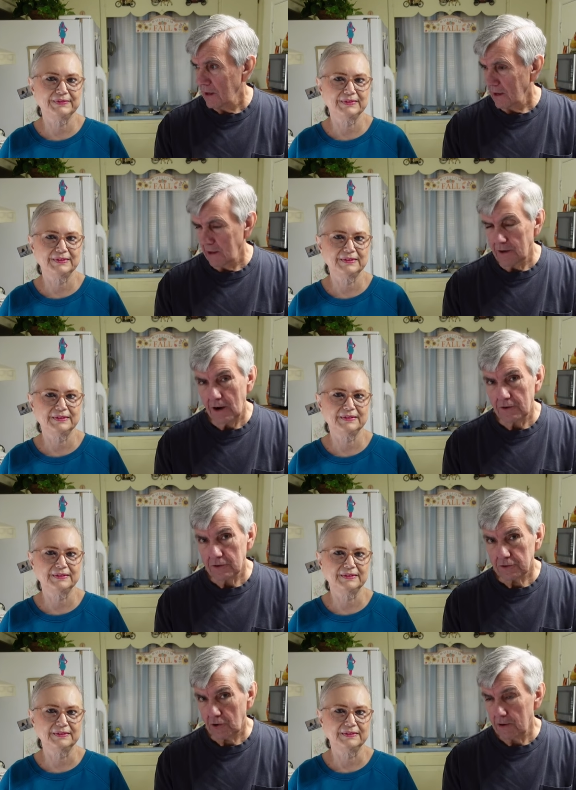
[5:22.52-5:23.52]
Speaker 1: in our
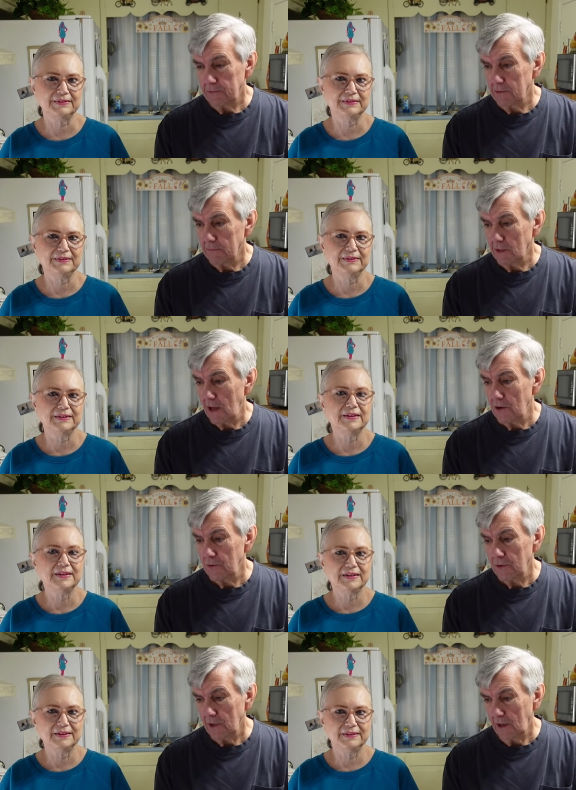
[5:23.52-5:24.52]
description
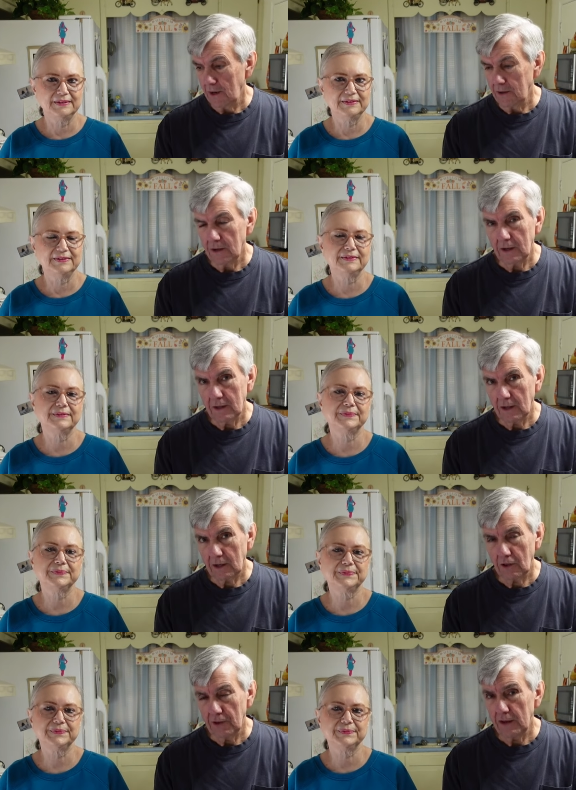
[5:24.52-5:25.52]
below. And
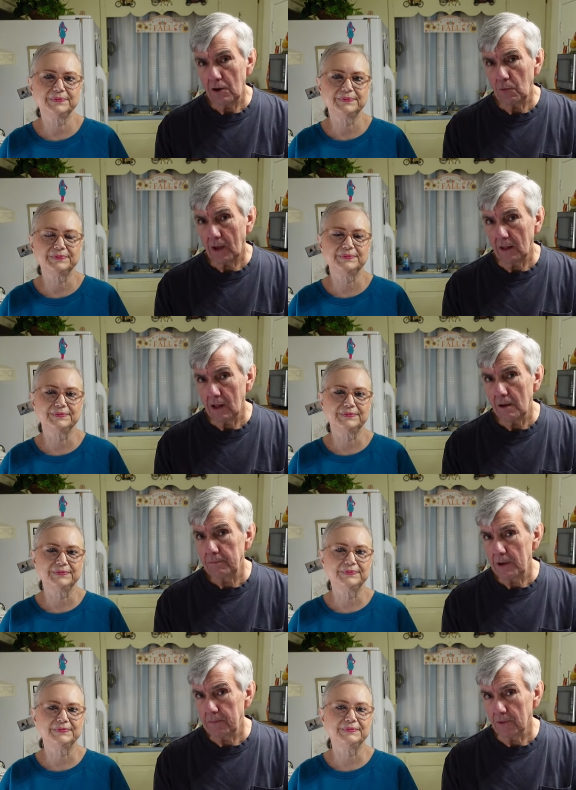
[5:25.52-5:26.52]
because I know we got a lot
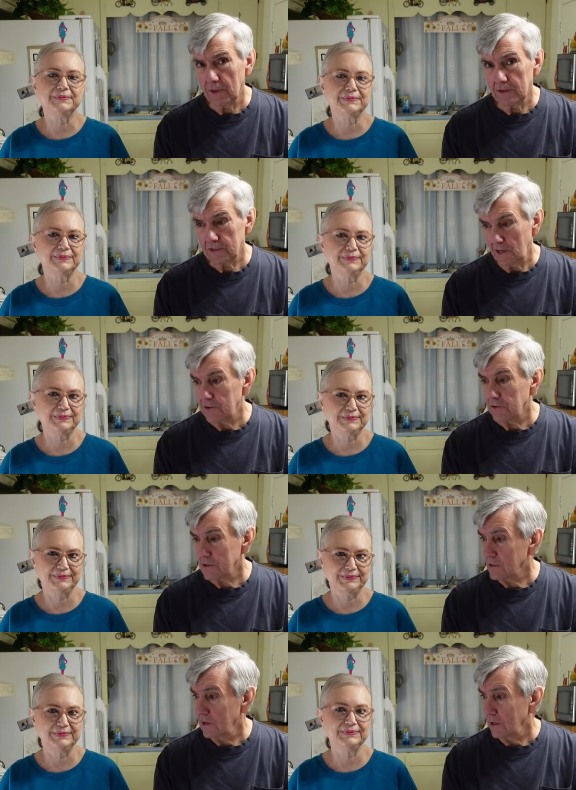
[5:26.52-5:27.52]
of people that's
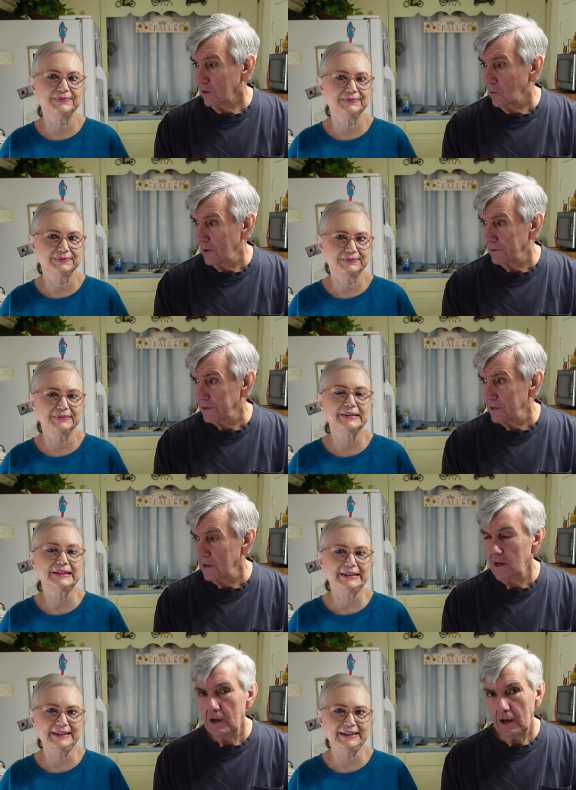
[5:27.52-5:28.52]
interested in quilting,
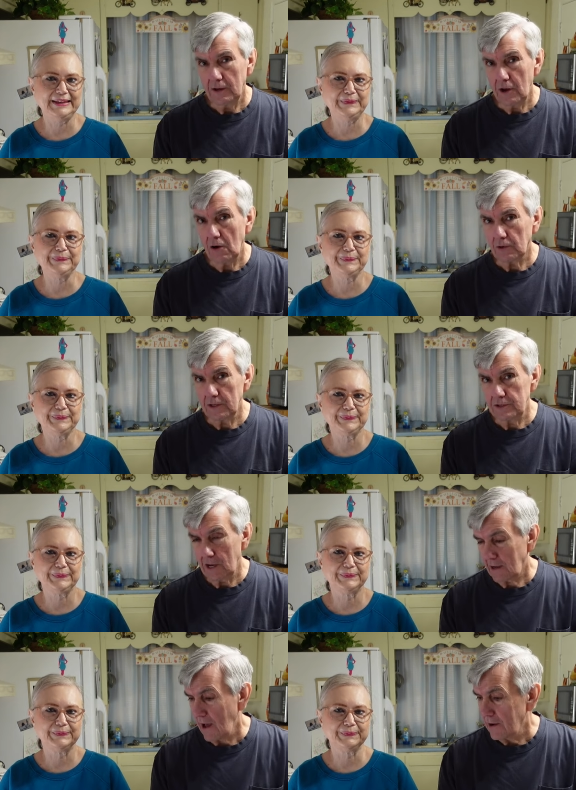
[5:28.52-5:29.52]
yeah. and y'all can
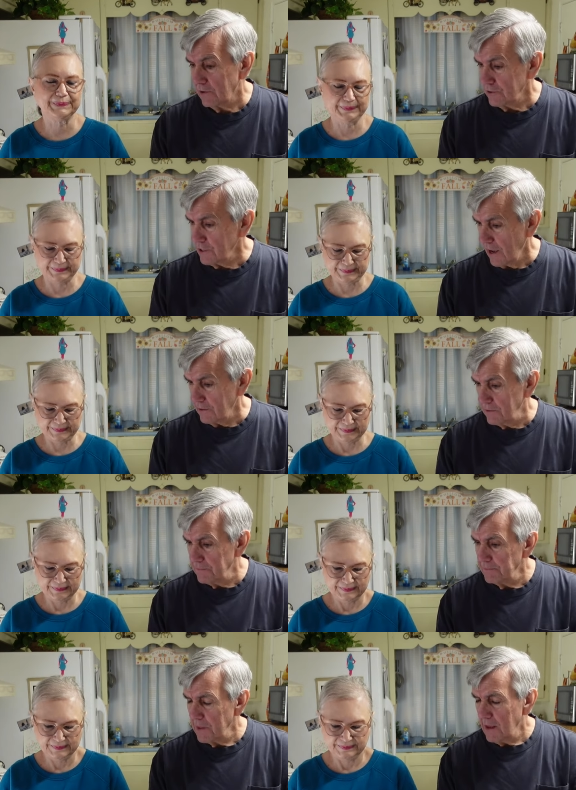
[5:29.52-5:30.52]
check out her channel.
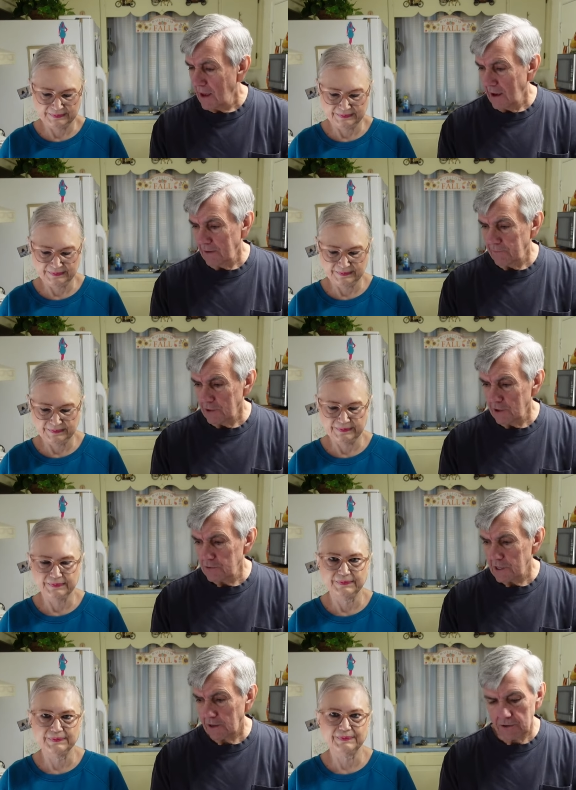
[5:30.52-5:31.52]
And if you do
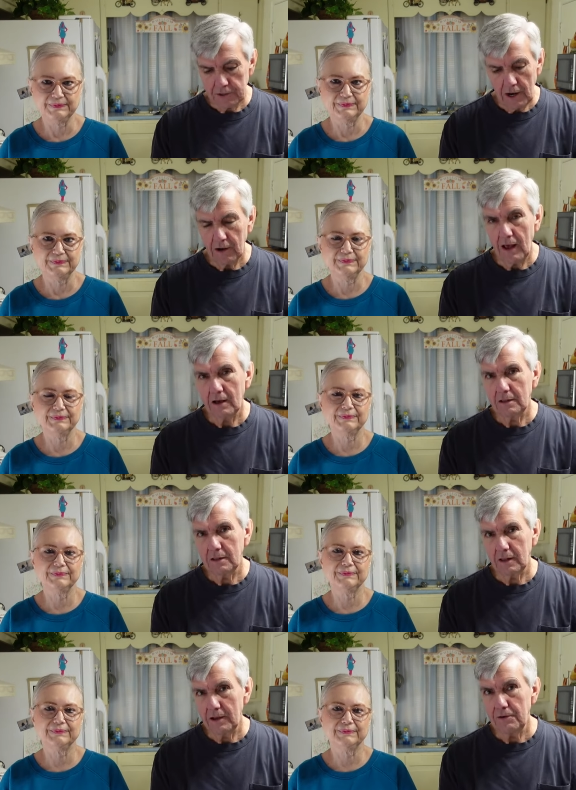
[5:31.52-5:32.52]
check her channel out,
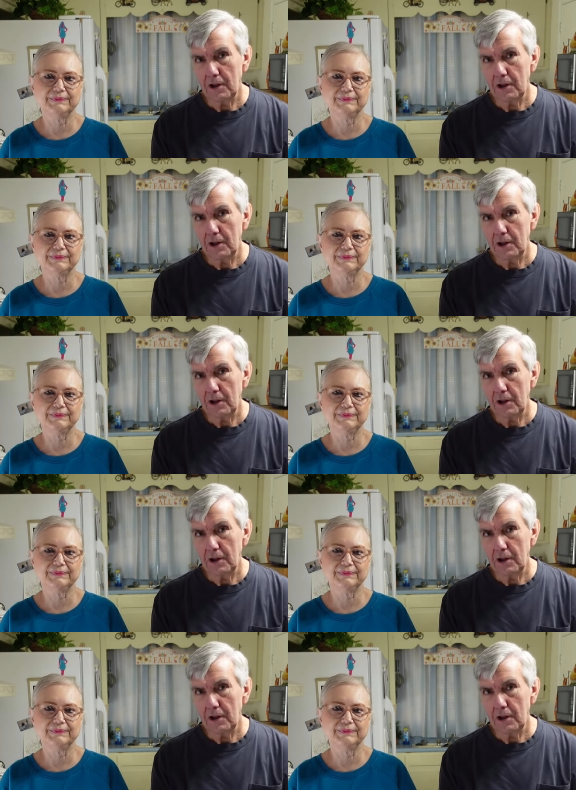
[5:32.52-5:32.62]
let her